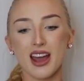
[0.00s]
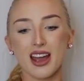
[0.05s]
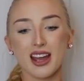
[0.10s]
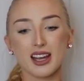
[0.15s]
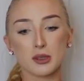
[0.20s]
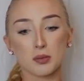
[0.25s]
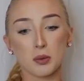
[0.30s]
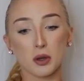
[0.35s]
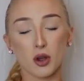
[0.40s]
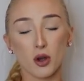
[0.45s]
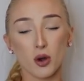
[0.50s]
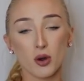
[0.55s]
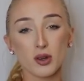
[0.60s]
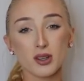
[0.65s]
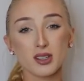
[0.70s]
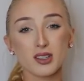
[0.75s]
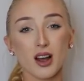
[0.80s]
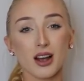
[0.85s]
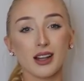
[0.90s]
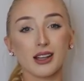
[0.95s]
It's
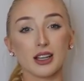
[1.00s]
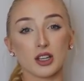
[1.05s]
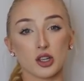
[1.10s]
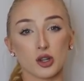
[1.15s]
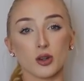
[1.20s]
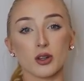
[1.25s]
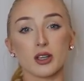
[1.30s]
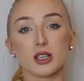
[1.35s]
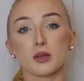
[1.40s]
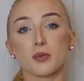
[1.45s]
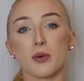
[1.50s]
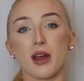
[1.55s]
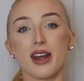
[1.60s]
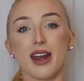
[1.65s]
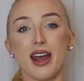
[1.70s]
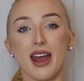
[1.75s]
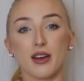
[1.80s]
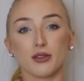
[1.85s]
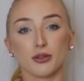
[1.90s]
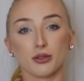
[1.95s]
because I literally
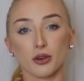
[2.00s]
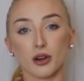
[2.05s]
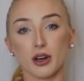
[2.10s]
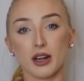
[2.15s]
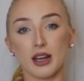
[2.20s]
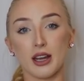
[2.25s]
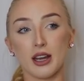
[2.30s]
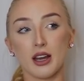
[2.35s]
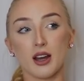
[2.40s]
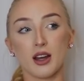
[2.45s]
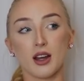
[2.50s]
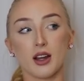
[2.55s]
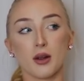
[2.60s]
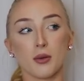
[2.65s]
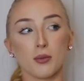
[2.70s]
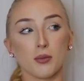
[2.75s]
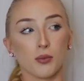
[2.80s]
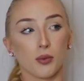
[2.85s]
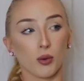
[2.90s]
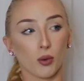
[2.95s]
spend every
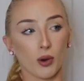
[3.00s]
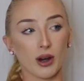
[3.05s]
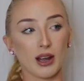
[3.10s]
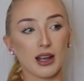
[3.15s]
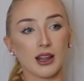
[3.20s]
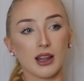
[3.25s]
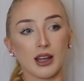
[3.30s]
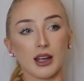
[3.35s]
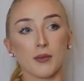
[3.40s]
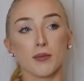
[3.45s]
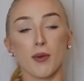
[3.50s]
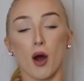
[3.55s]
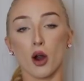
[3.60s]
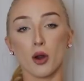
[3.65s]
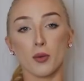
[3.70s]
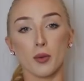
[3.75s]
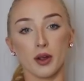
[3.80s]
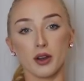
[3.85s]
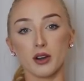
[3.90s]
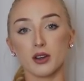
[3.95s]
breathing
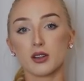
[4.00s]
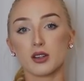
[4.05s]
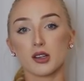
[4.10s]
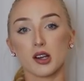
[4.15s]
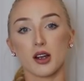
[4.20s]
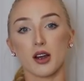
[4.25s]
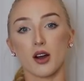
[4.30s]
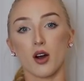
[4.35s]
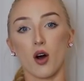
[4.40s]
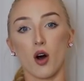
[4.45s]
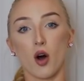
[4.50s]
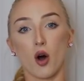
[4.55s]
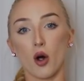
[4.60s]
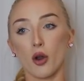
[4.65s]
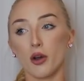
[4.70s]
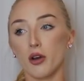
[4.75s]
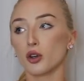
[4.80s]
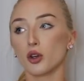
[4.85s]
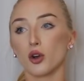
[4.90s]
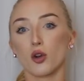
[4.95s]
moment
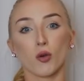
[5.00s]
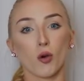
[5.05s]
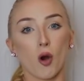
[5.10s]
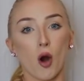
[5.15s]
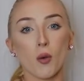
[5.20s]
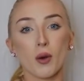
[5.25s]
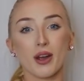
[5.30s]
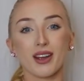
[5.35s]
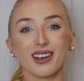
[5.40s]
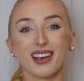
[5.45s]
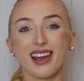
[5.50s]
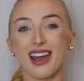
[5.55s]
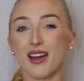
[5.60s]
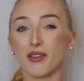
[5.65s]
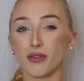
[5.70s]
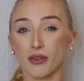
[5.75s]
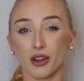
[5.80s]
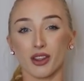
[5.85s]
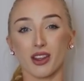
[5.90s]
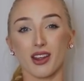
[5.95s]
on growing
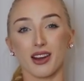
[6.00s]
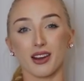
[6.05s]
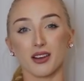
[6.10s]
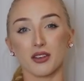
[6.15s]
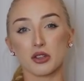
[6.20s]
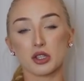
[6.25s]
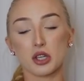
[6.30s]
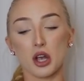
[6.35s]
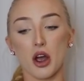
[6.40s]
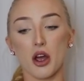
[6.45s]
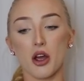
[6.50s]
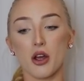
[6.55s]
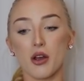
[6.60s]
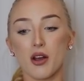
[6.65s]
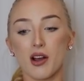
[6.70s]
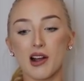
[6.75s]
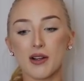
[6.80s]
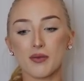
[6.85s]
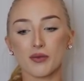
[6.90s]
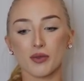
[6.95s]
everything. So
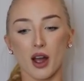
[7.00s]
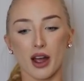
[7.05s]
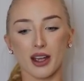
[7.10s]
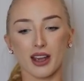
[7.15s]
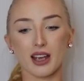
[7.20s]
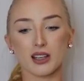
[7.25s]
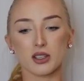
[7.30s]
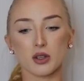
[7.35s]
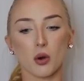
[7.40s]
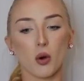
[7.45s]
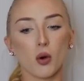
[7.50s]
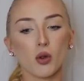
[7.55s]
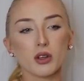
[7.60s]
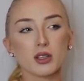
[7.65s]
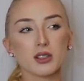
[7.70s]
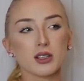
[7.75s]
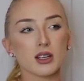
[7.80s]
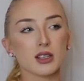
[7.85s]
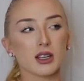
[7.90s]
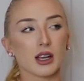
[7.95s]
I guess all
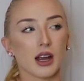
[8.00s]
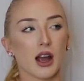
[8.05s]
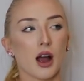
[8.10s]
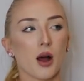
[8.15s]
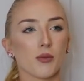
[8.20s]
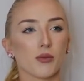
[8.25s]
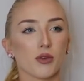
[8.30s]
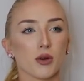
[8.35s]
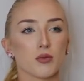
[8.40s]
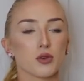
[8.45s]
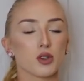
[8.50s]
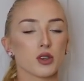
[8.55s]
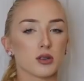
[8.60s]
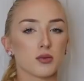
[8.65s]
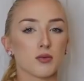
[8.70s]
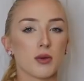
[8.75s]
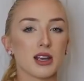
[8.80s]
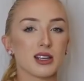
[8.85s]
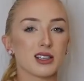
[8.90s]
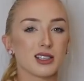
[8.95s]
this doesn't come from
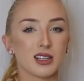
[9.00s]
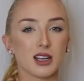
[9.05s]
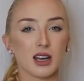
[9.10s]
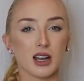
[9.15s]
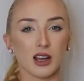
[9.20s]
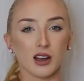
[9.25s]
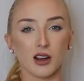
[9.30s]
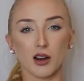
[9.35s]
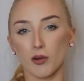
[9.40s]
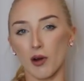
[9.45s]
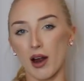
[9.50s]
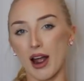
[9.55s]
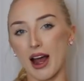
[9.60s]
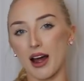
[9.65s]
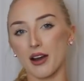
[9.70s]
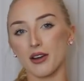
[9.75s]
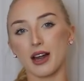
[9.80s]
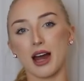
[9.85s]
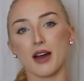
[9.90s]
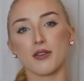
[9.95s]
just me sitting
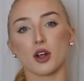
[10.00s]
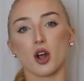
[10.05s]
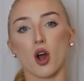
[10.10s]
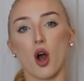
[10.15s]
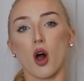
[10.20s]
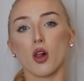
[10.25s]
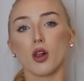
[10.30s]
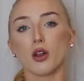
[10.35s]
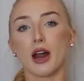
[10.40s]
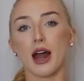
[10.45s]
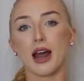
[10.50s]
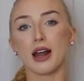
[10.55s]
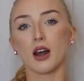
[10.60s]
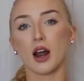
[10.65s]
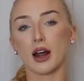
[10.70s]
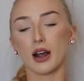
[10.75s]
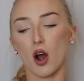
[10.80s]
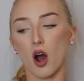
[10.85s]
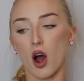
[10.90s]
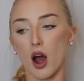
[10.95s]
around having a holiday.
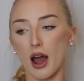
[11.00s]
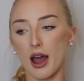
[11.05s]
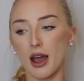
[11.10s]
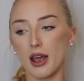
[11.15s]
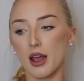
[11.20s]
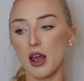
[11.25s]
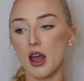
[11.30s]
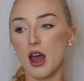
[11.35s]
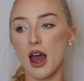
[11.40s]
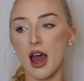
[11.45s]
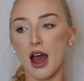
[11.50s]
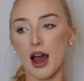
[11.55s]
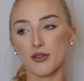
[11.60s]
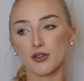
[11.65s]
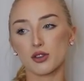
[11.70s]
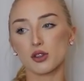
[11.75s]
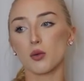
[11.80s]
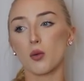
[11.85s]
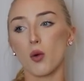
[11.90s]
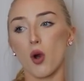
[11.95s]
Like I
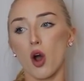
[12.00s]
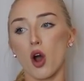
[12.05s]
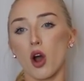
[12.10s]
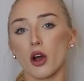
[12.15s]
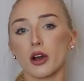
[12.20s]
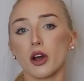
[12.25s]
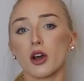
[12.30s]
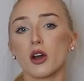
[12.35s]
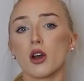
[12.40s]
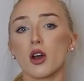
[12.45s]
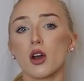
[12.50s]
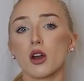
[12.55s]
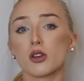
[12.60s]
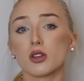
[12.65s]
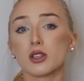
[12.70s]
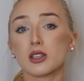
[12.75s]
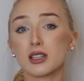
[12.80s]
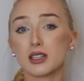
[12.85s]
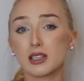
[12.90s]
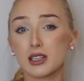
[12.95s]
have to work
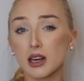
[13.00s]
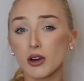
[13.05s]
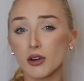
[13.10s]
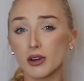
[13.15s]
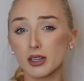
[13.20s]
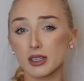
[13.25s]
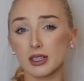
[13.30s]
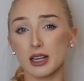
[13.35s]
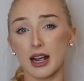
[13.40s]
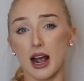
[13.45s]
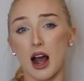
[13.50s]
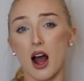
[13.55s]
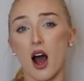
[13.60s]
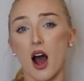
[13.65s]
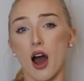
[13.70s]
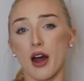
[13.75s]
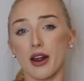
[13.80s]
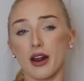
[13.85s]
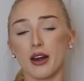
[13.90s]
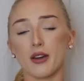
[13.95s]
seriously
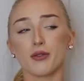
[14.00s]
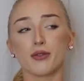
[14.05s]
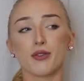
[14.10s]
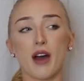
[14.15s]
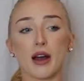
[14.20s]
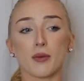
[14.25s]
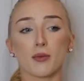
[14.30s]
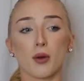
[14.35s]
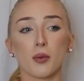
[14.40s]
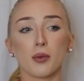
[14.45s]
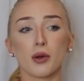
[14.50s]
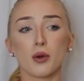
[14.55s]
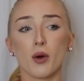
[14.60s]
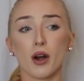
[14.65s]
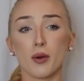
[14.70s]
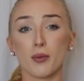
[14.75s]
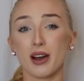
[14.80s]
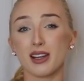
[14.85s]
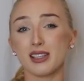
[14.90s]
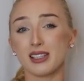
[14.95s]
hard, and in fact probably
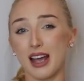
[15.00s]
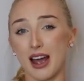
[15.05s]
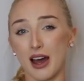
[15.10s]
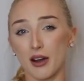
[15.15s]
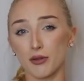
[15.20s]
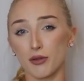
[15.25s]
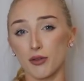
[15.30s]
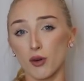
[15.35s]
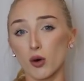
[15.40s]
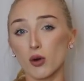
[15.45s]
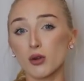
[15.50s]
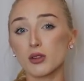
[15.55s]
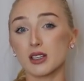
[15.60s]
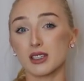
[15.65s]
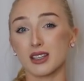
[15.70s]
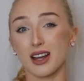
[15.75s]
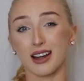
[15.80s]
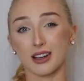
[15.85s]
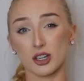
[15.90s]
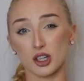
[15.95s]
one of my downfalls
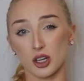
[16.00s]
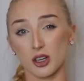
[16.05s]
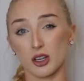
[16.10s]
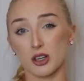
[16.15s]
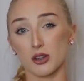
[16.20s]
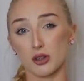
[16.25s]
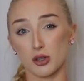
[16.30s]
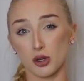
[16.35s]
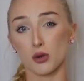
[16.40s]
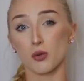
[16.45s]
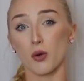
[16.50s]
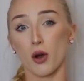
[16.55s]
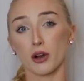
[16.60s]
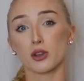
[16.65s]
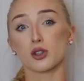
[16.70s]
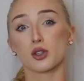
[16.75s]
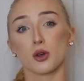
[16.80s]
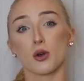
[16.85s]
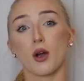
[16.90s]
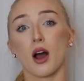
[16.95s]
is I actually do
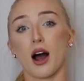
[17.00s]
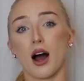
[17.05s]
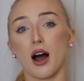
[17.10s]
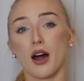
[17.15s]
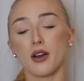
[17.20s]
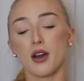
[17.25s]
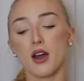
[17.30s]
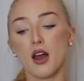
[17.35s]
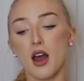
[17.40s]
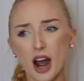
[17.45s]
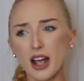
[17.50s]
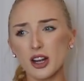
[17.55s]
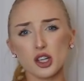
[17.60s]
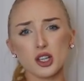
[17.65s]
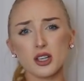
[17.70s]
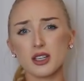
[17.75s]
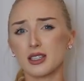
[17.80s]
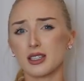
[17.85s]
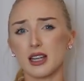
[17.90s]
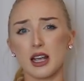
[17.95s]
work too hard. I
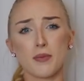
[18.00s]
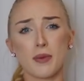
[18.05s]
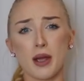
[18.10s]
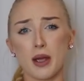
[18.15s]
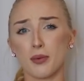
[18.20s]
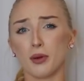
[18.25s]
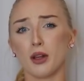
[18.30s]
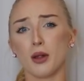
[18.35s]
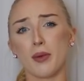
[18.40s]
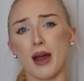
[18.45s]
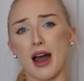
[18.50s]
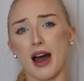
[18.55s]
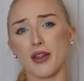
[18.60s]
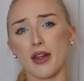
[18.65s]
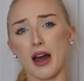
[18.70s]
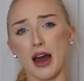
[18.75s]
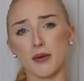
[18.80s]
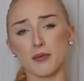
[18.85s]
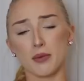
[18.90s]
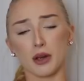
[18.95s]
actually see people about
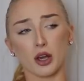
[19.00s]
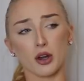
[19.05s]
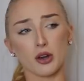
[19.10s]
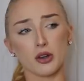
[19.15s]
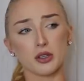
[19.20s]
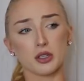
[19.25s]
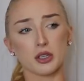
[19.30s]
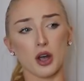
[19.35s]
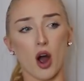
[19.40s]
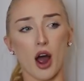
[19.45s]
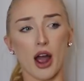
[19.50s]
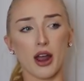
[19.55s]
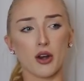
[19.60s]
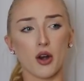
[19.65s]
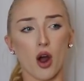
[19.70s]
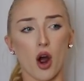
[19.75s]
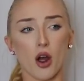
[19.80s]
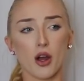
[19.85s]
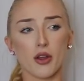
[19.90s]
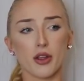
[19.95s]
that because I
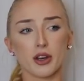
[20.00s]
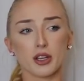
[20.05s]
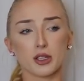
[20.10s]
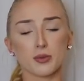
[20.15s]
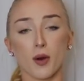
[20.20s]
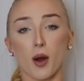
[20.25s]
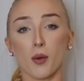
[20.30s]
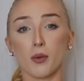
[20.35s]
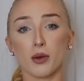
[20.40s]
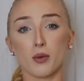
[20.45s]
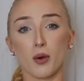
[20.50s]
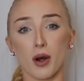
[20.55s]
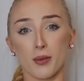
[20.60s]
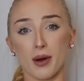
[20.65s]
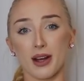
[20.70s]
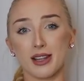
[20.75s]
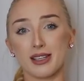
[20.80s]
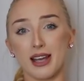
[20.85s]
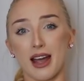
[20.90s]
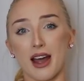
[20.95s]
know that it's probably one of
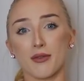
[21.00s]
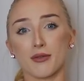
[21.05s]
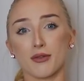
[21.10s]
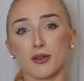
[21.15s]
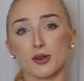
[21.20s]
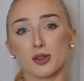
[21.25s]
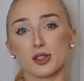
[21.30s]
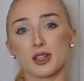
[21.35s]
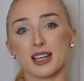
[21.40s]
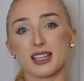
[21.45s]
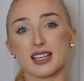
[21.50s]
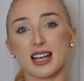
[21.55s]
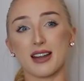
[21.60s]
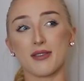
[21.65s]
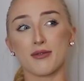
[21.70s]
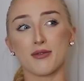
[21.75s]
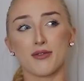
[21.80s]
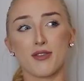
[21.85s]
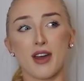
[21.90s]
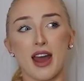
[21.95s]
my downfalls. I
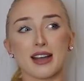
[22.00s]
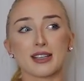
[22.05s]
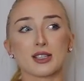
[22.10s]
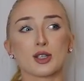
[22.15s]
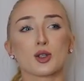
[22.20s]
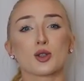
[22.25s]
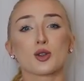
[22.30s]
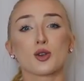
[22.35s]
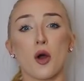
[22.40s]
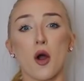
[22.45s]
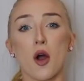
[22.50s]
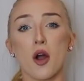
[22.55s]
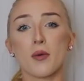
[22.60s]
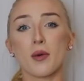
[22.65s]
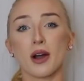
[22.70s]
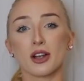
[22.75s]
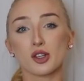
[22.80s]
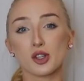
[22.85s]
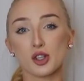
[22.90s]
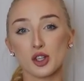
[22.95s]
invest so
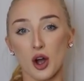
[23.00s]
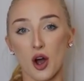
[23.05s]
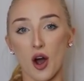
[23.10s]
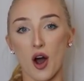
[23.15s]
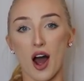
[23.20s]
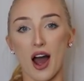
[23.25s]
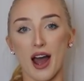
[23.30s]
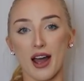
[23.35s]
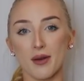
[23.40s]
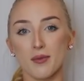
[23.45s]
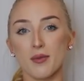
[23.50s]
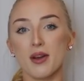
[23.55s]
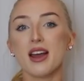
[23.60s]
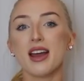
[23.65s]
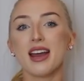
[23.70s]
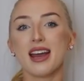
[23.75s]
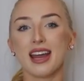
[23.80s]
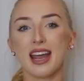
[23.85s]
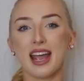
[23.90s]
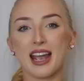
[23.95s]
much time
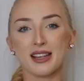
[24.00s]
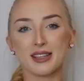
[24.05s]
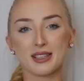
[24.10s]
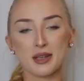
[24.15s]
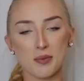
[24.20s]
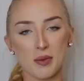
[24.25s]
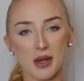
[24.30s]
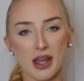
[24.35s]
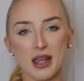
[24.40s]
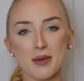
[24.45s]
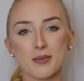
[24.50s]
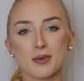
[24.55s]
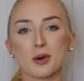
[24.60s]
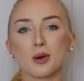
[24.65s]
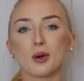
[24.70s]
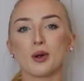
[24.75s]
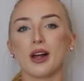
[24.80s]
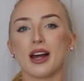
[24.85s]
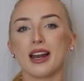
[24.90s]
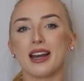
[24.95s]
into
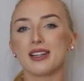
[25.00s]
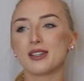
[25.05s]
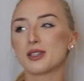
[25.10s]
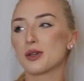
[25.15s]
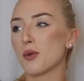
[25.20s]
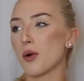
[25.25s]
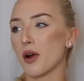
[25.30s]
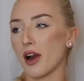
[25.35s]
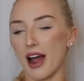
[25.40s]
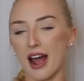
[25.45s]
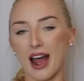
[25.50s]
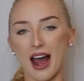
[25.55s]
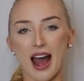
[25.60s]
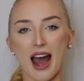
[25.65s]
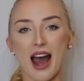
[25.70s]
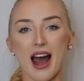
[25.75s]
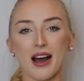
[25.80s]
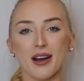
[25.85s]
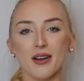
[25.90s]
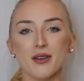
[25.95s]
people and into what I
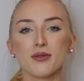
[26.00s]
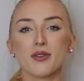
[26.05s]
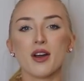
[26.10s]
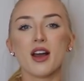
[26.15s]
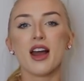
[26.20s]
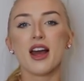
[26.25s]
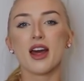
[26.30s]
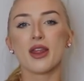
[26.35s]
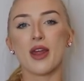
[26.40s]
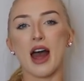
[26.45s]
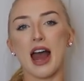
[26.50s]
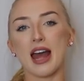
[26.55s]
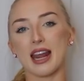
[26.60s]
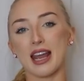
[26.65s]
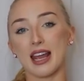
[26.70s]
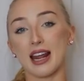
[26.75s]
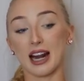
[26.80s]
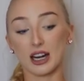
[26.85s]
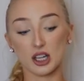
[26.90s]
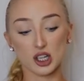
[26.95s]
have
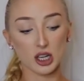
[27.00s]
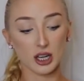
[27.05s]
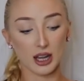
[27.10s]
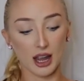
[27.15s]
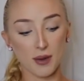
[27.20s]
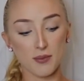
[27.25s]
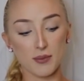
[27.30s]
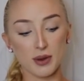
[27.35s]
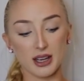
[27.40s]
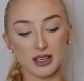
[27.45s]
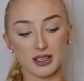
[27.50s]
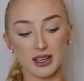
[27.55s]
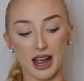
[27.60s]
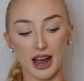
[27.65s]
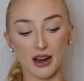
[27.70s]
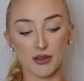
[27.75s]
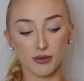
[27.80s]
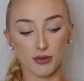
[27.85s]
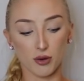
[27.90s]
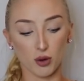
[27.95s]
that it actually can be a
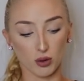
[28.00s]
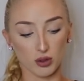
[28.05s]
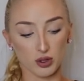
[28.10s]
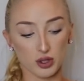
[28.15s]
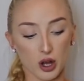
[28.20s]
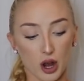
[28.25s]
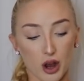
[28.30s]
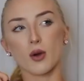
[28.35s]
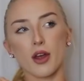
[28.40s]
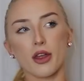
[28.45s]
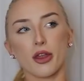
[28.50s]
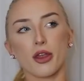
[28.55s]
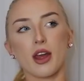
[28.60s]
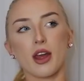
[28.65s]
downfall. So I